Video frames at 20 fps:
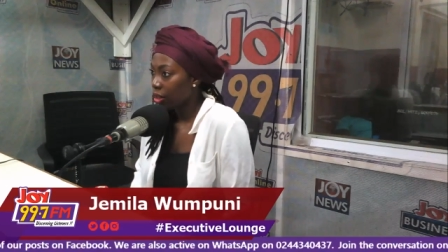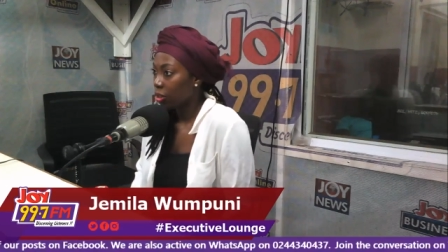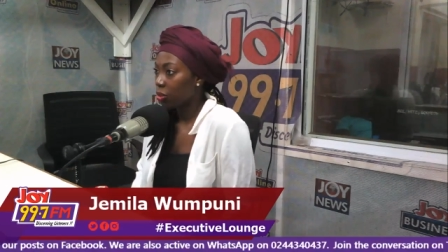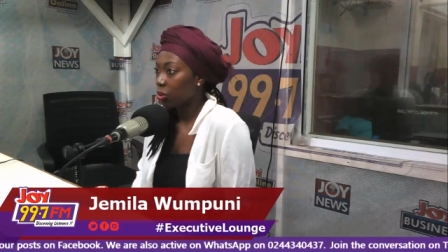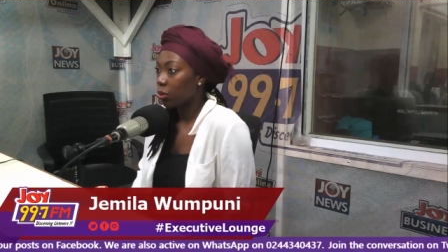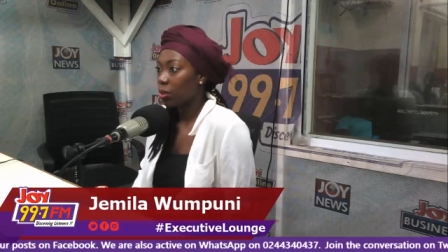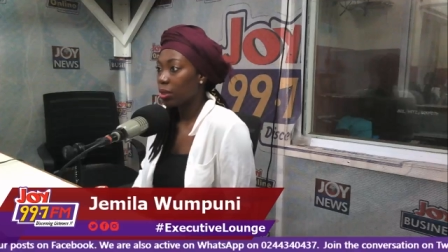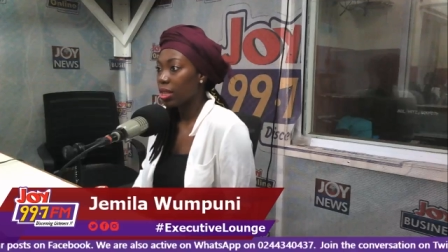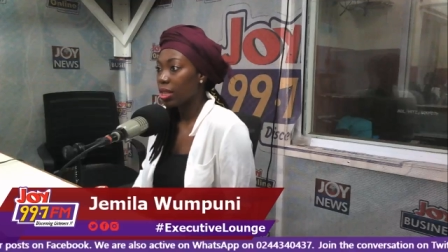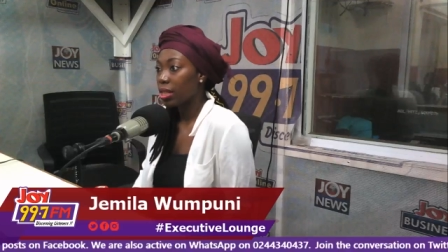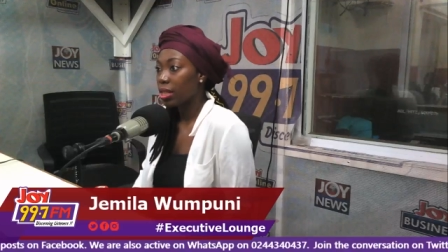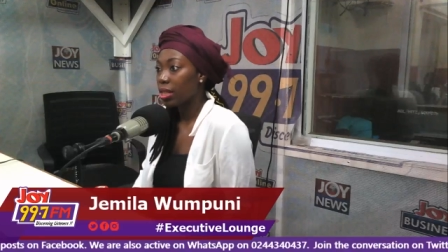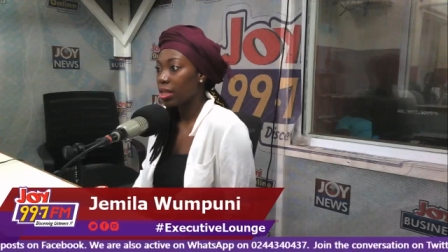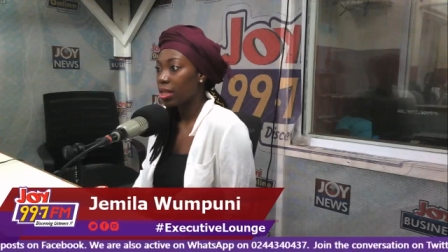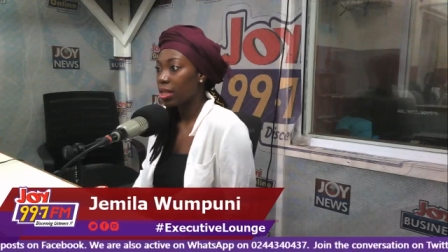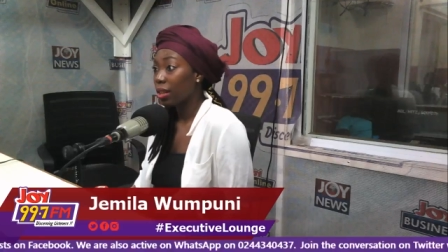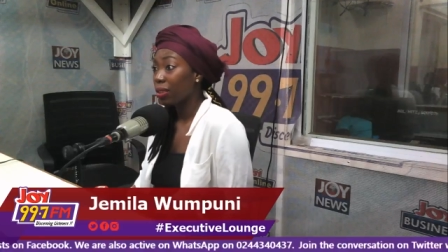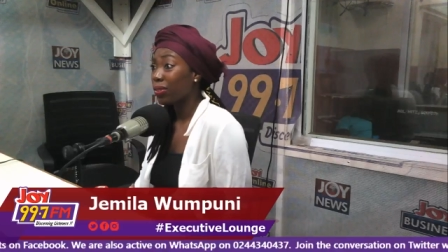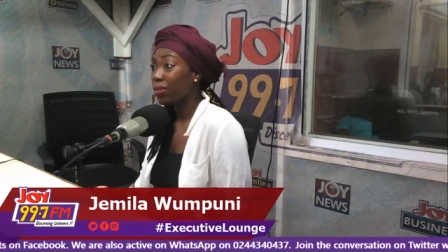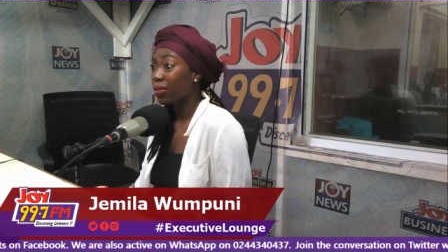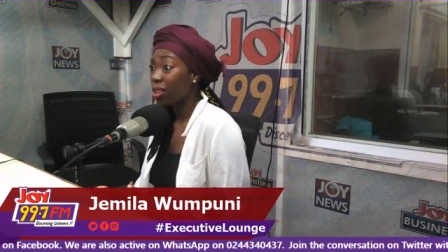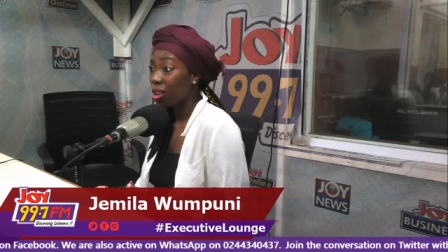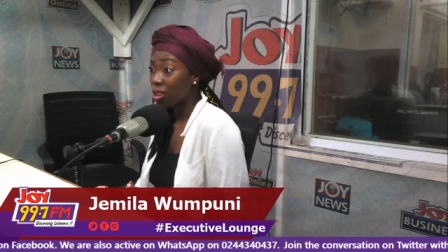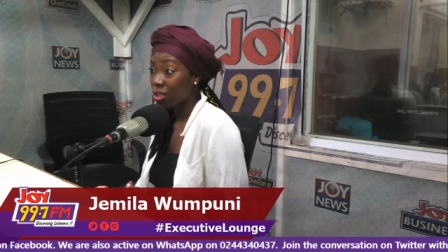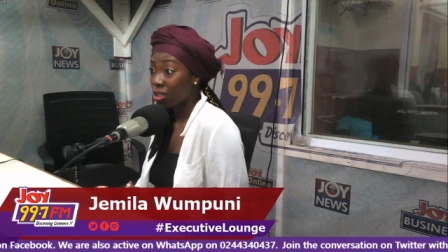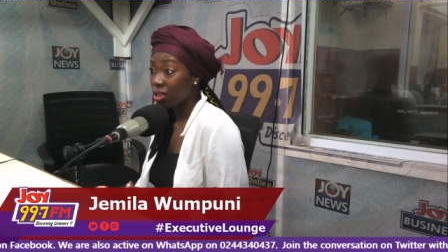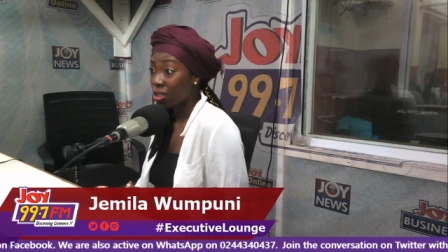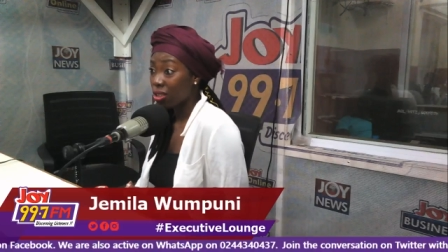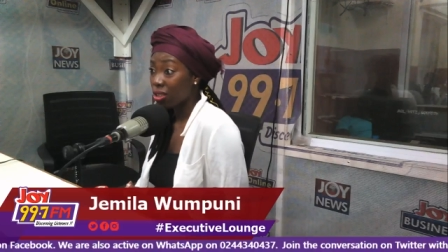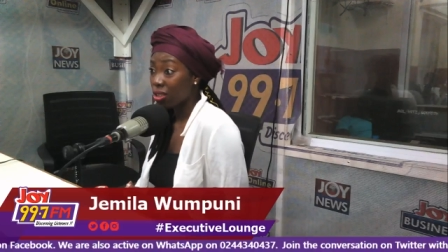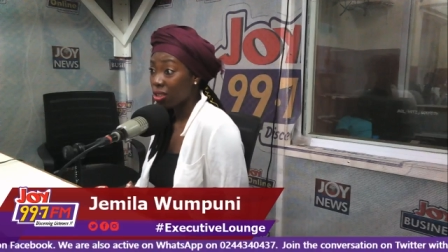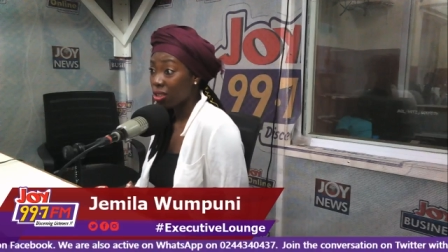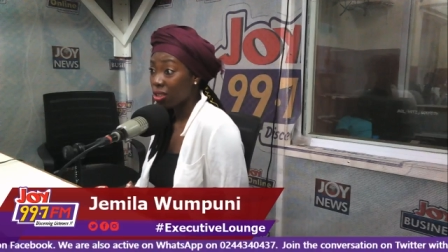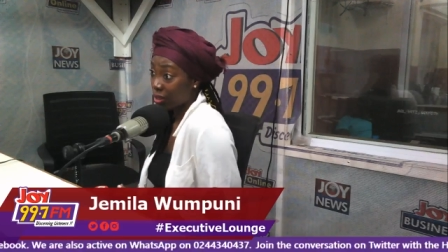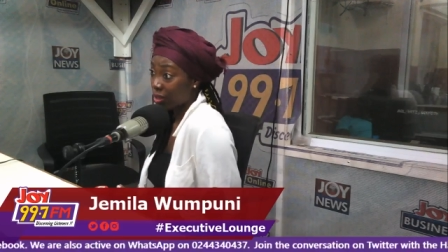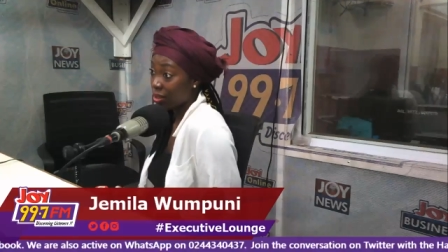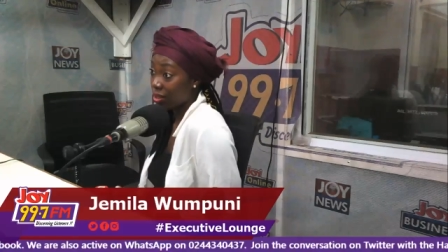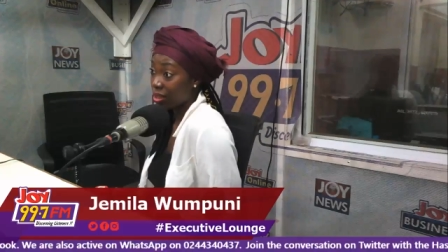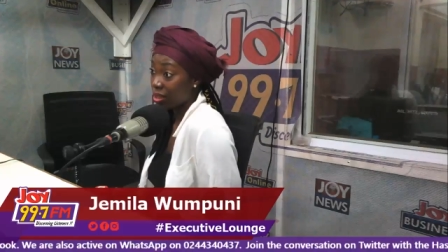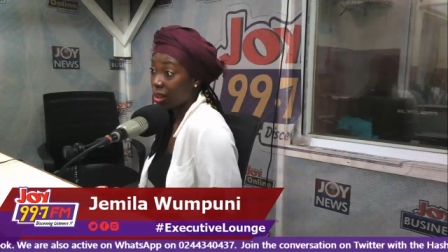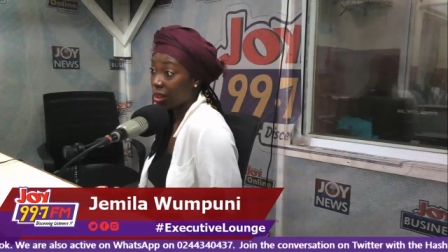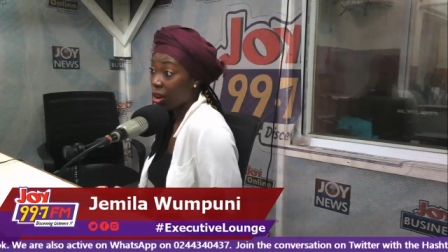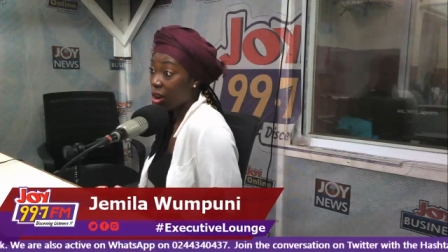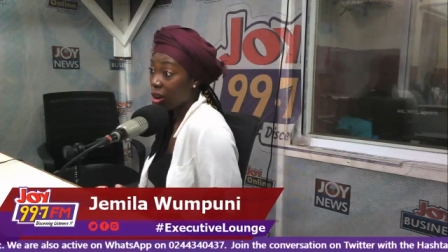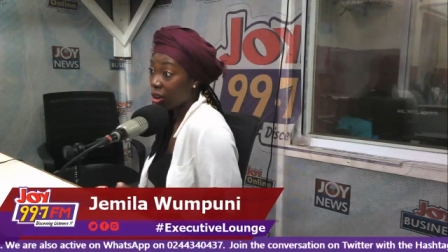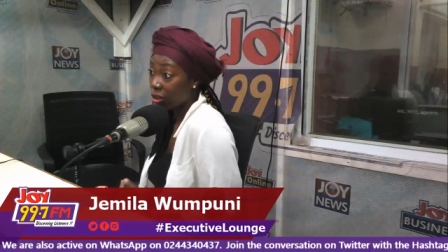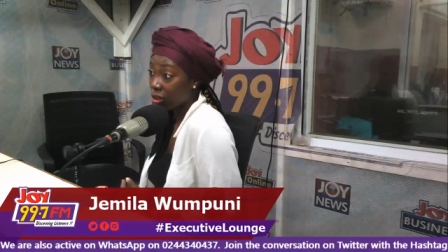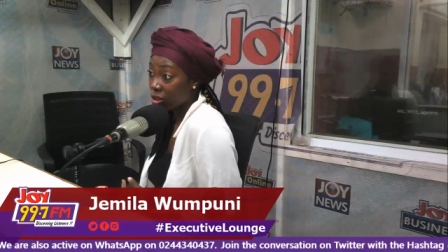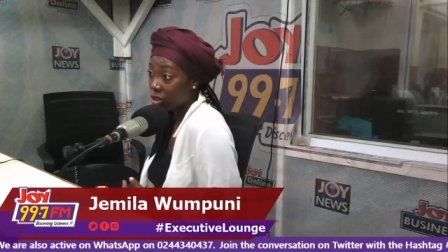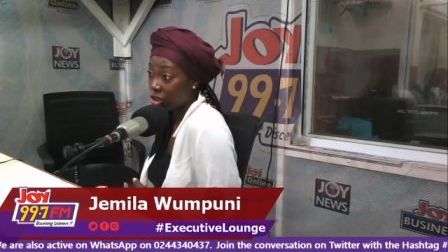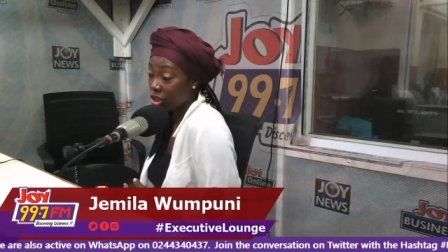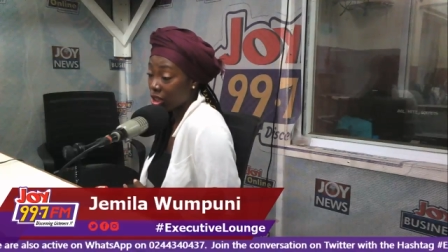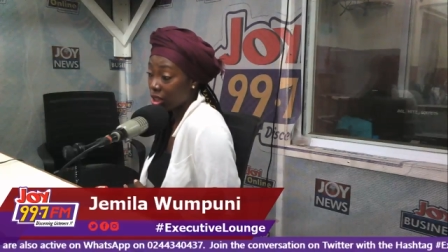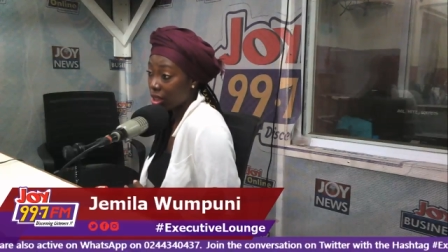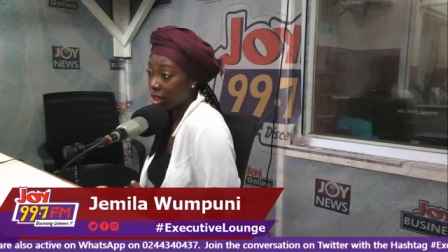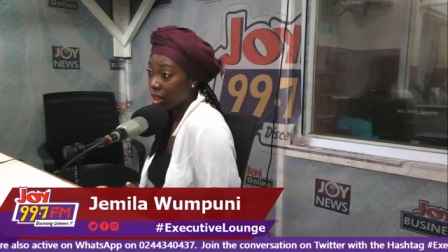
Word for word: So things like philosophy, psychology,